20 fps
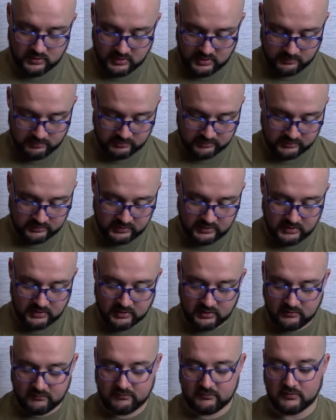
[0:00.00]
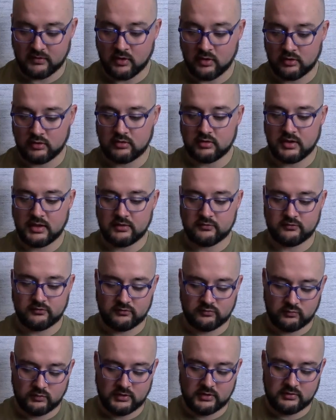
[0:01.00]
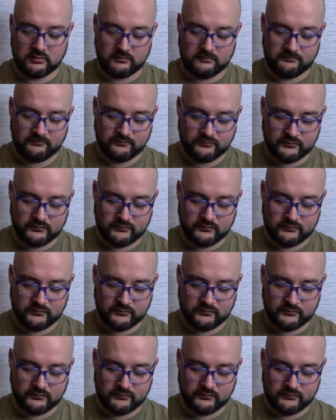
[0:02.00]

I believe, On Clouds as well,